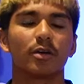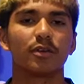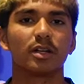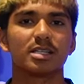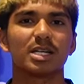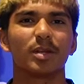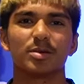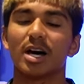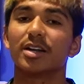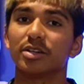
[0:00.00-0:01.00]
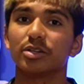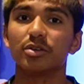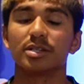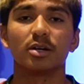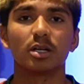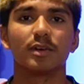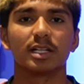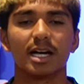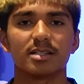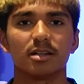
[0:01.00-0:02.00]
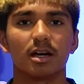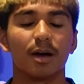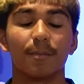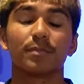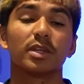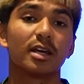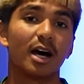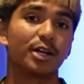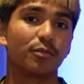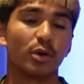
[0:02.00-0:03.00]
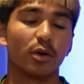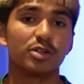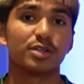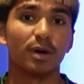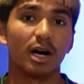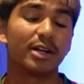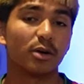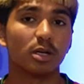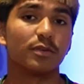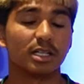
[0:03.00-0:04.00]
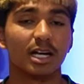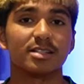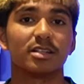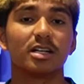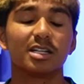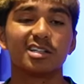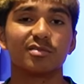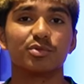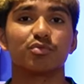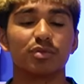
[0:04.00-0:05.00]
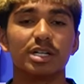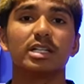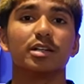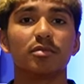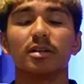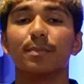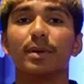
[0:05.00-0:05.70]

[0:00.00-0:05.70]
And I feel like someone that was underused under Oliver Glasner, under Roy Hodgson, but under Oliver Glasner, was really, really